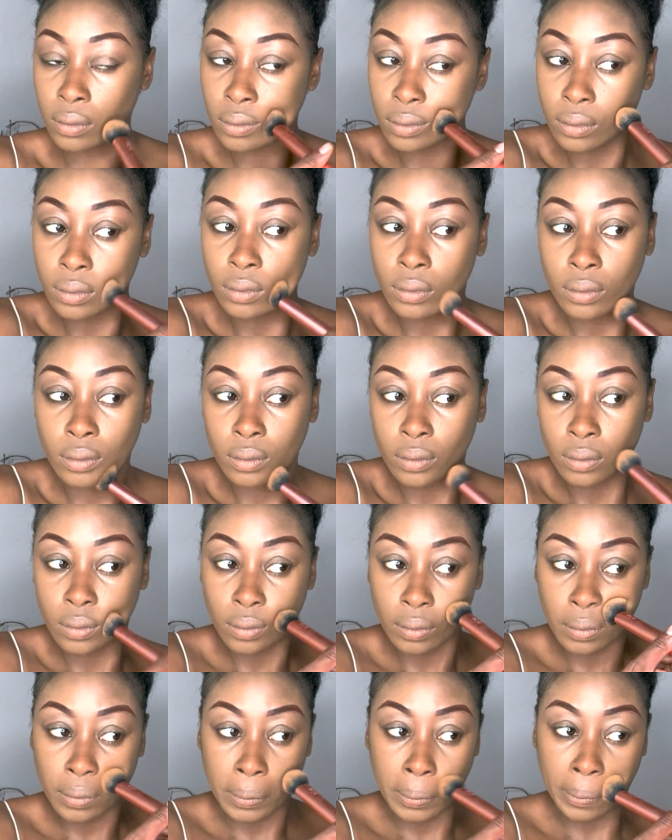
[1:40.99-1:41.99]
If you're
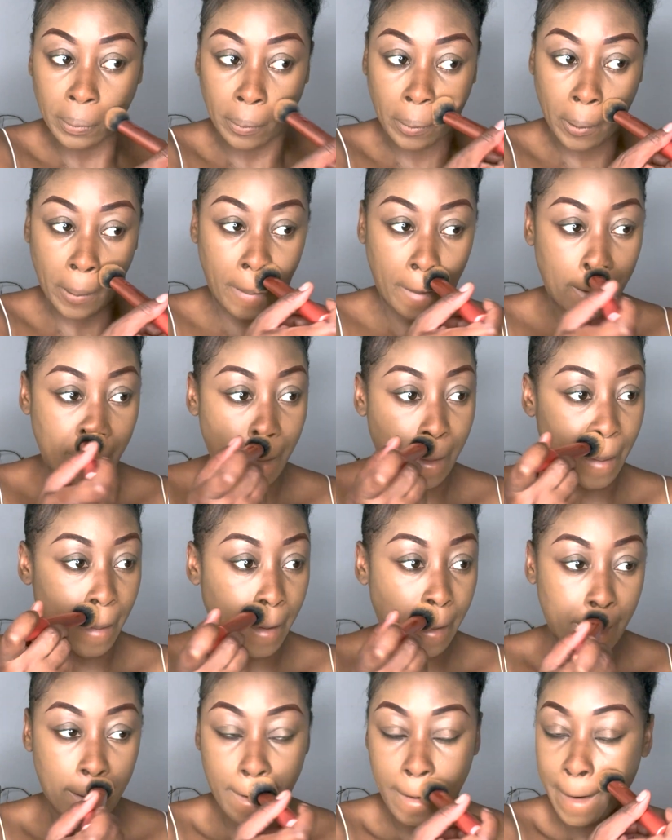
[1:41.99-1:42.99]
looking for
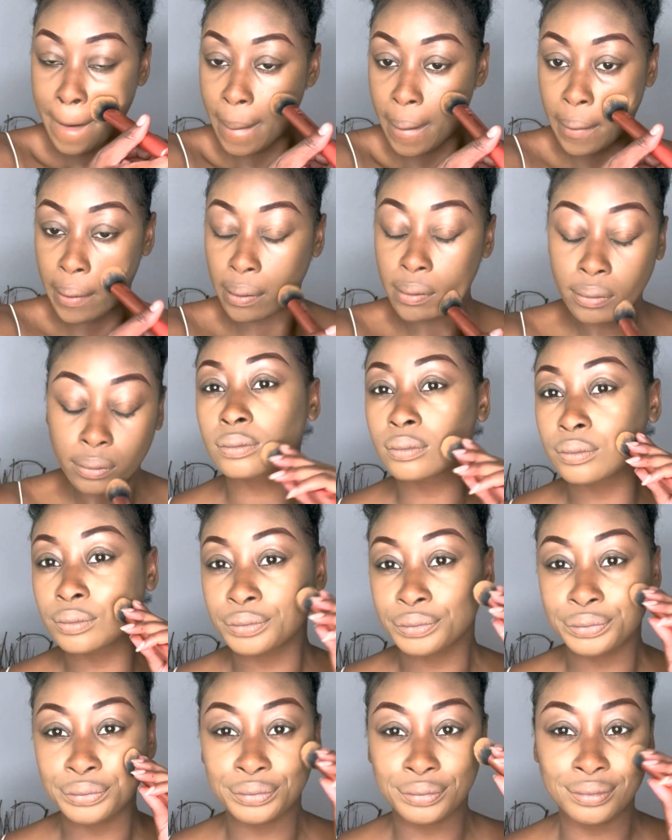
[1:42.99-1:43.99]
inexpensive brushes,